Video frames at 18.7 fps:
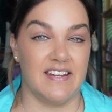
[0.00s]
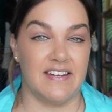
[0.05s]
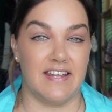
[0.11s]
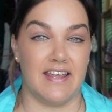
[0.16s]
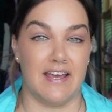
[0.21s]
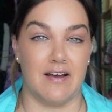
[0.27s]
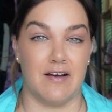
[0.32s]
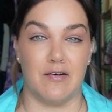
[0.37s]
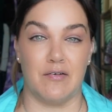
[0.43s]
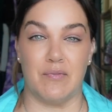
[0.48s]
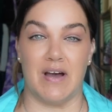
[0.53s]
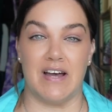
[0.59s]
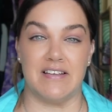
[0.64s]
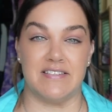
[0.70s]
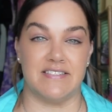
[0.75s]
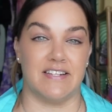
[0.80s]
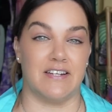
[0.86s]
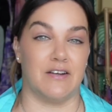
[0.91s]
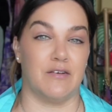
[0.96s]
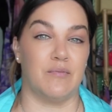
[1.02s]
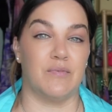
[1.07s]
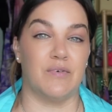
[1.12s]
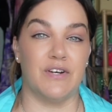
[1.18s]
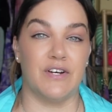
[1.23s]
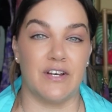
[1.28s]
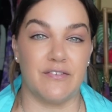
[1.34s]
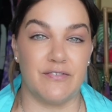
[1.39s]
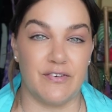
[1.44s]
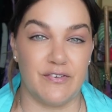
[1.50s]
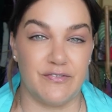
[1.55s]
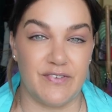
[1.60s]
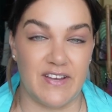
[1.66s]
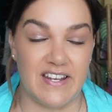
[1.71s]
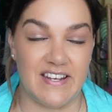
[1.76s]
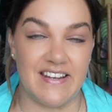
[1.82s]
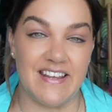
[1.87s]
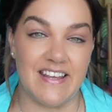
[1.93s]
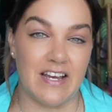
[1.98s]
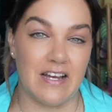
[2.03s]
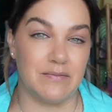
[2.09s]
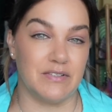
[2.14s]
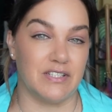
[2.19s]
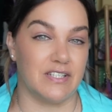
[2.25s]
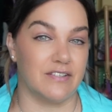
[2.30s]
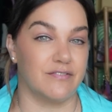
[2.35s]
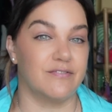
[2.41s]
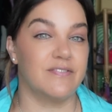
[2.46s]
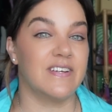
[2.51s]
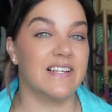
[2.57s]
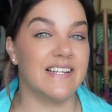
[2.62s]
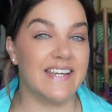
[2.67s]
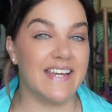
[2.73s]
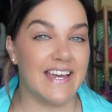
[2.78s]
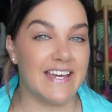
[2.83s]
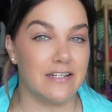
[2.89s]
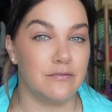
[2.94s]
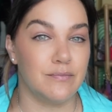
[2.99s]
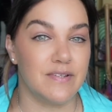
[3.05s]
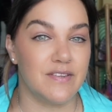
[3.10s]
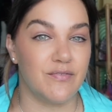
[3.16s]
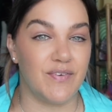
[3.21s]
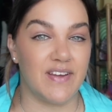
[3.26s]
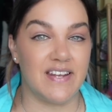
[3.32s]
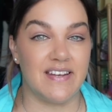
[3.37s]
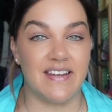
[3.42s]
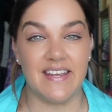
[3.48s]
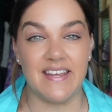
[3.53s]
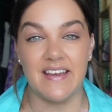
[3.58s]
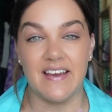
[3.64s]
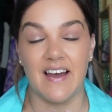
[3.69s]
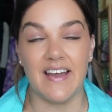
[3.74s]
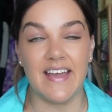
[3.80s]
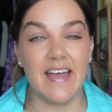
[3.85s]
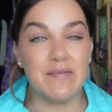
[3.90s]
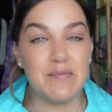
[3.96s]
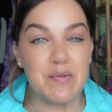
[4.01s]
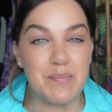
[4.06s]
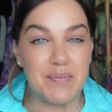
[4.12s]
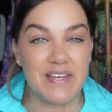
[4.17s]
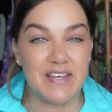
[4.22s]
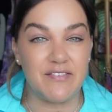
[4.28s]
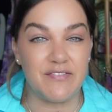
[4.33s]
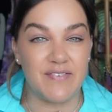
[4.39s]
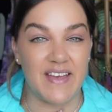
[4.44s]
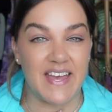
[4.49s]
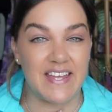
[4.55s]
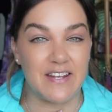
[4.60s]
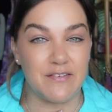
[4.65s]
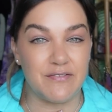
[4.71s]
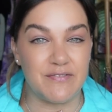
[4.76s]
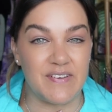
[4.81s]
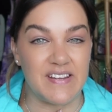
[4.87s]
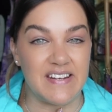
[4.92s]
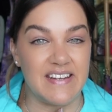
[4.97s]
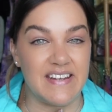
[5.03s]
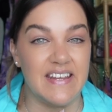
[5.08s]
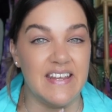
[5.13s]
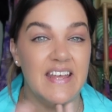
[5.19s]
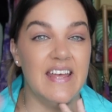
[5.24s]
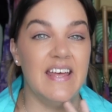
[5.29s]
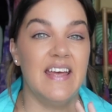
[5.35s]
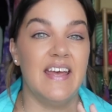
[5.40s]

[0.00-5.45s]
Now, whilst I don't work for Fendi, I'm not affiliated with Fendi, I am a big fan of Fendi,